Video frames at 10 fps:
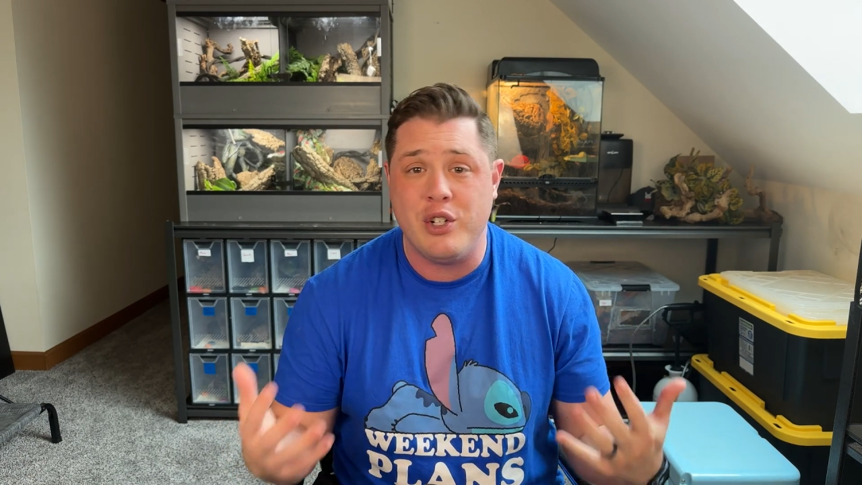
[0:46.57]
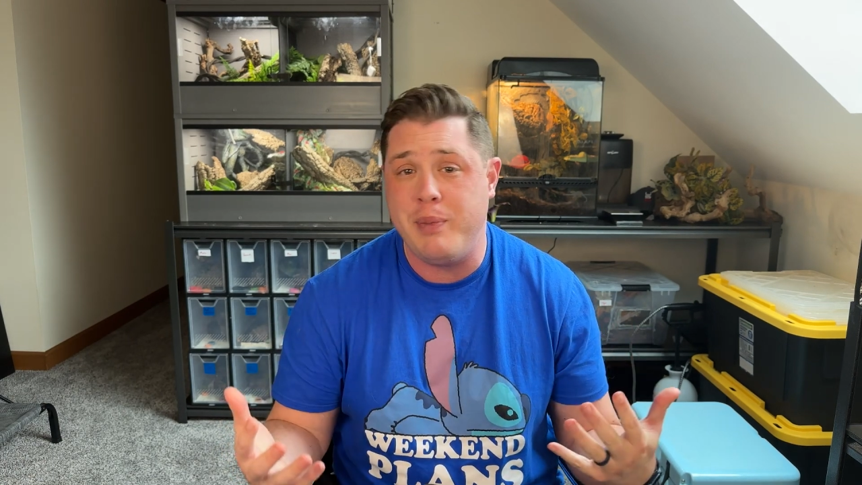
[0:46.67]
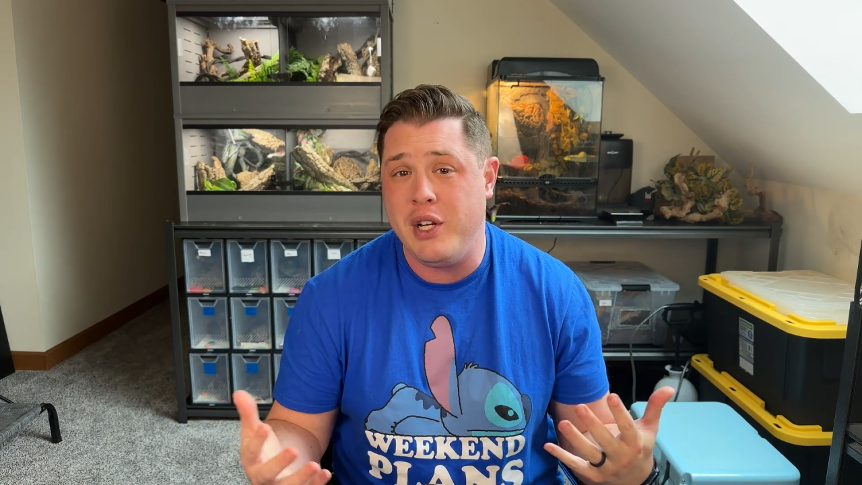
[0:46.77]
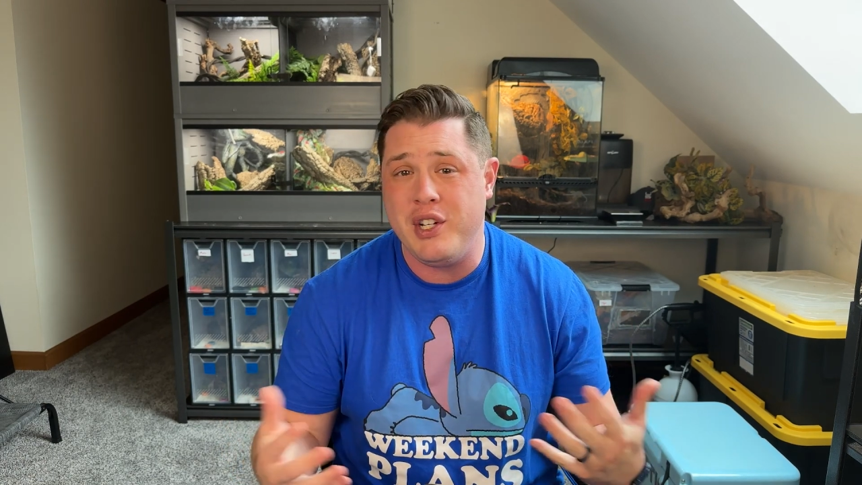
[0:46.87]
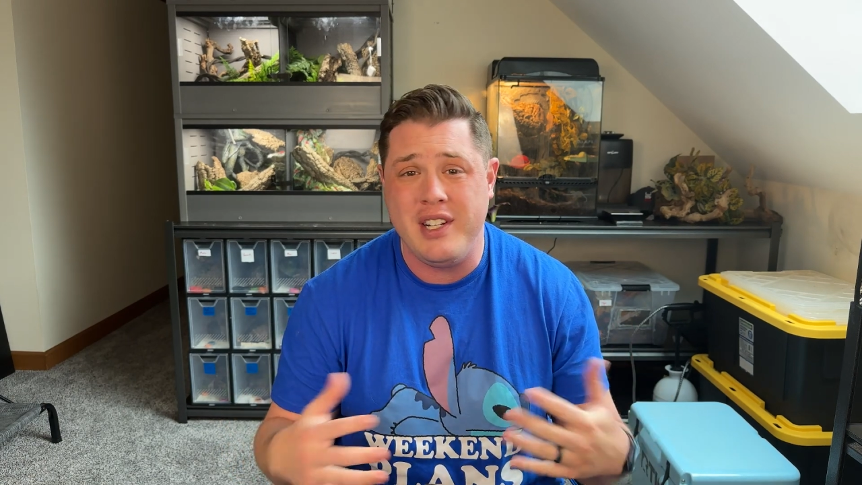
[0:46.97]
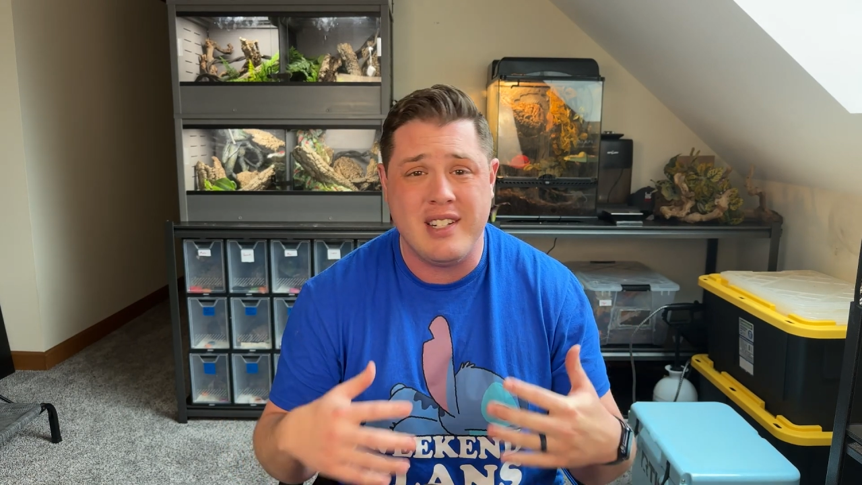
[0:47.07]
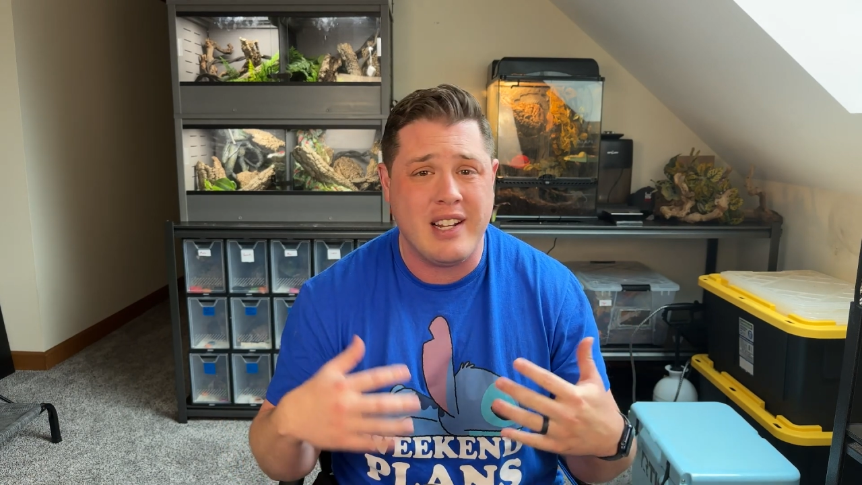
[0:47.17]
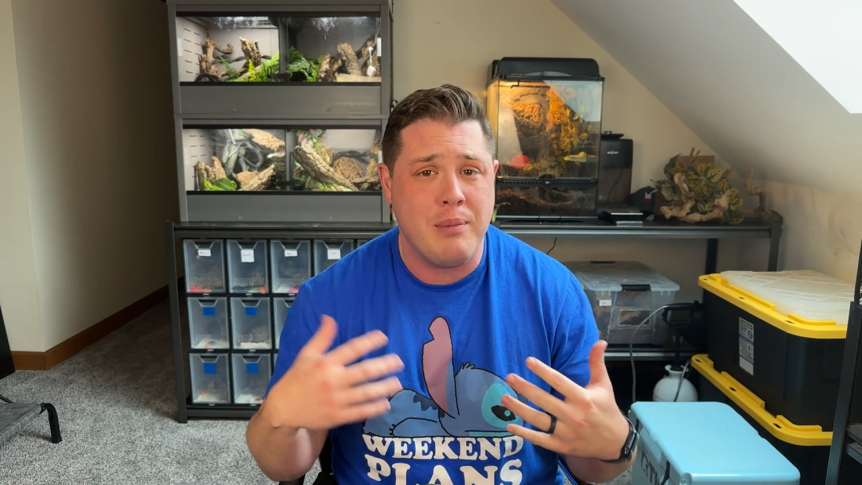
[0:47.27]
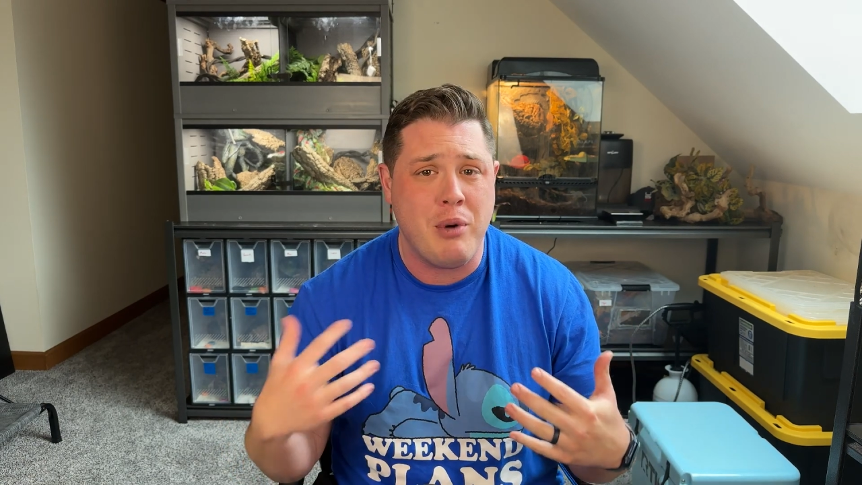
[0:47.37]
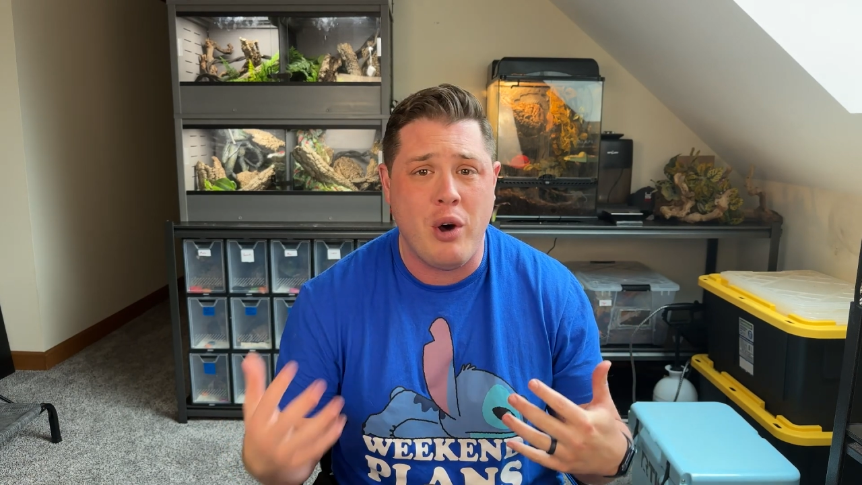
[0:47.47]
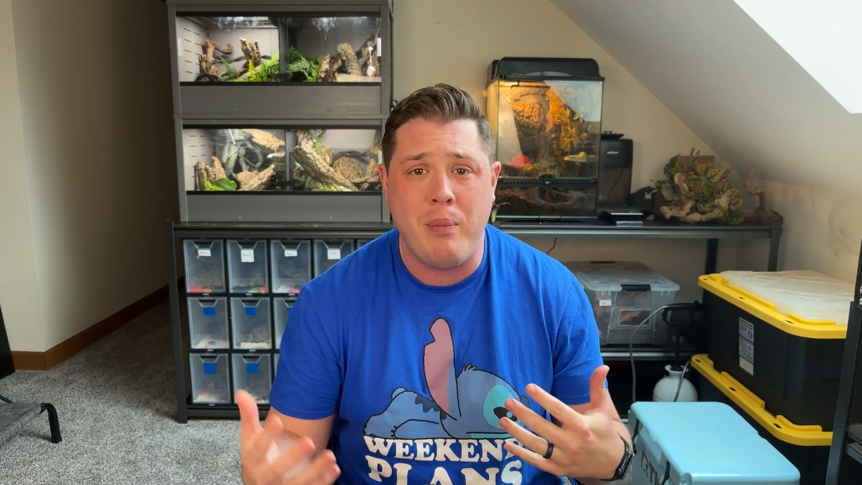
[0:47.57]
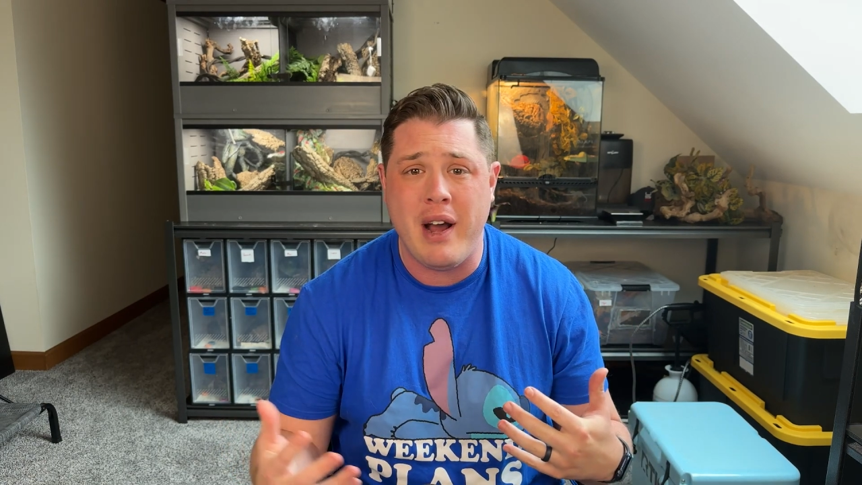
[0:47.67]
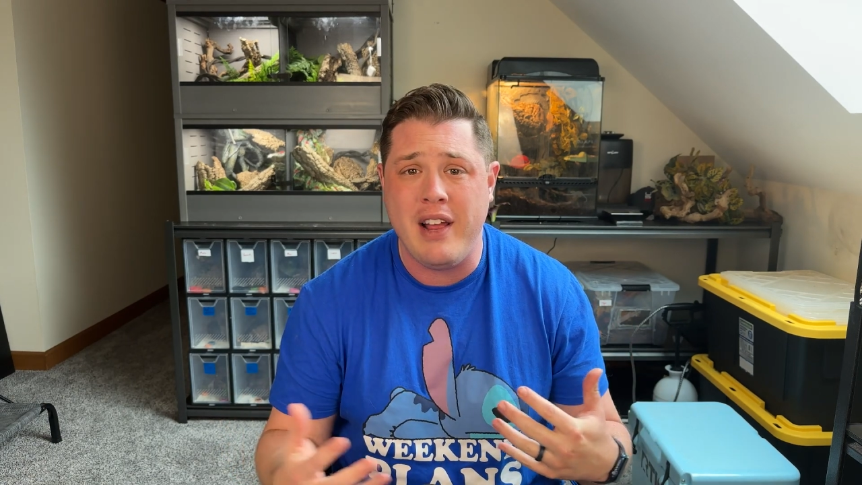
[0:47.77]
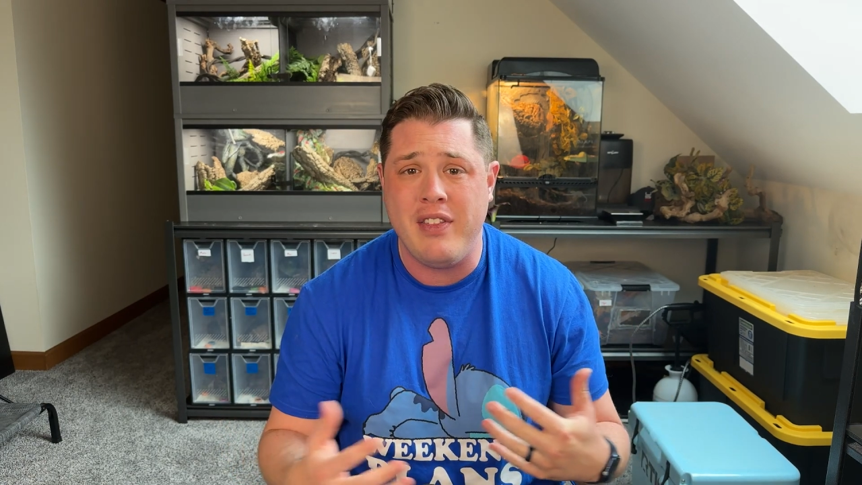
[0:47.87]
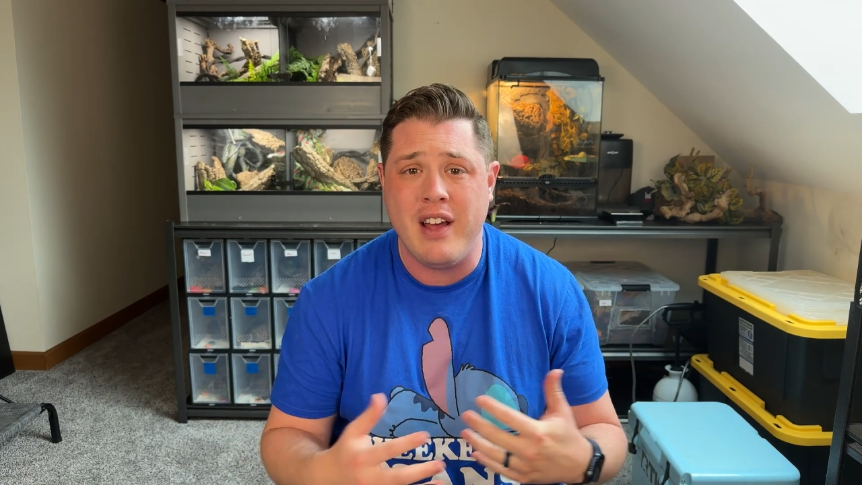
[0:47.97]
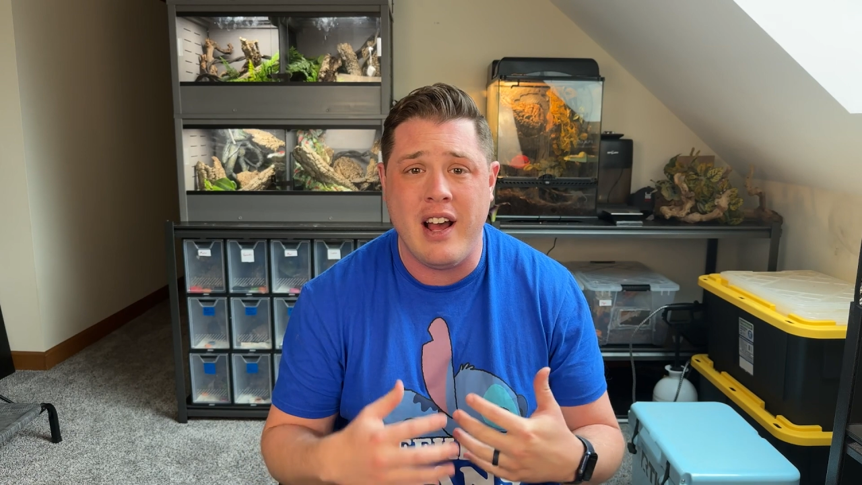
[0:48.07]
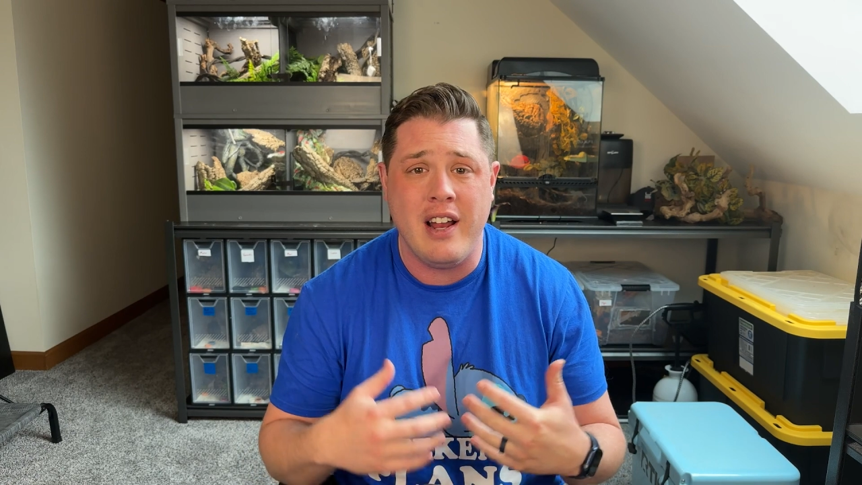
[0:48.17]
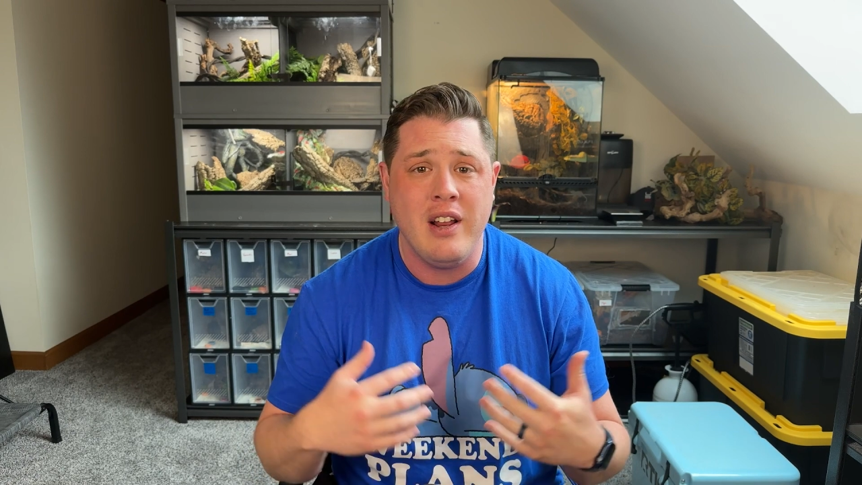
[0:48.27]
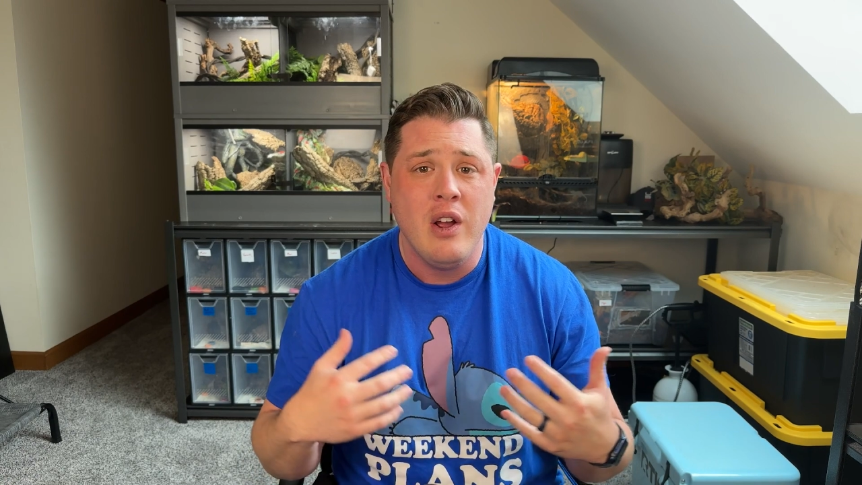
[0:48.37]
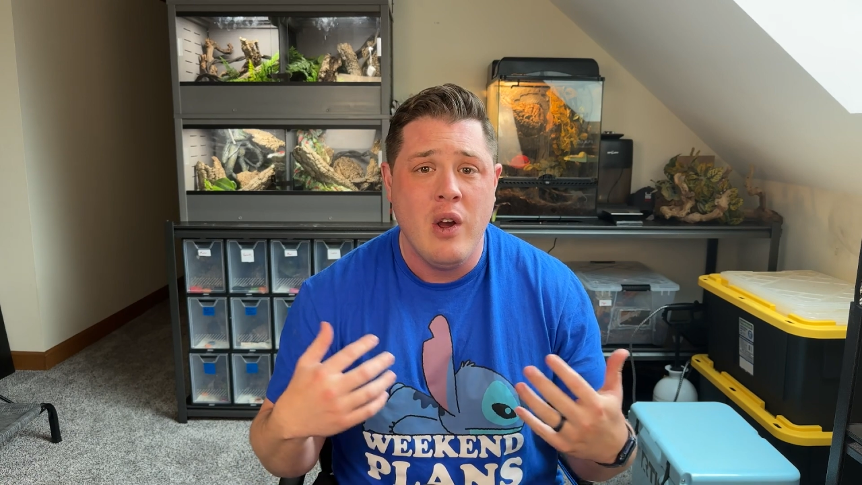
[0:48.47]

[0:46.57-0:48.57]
species like a ball python,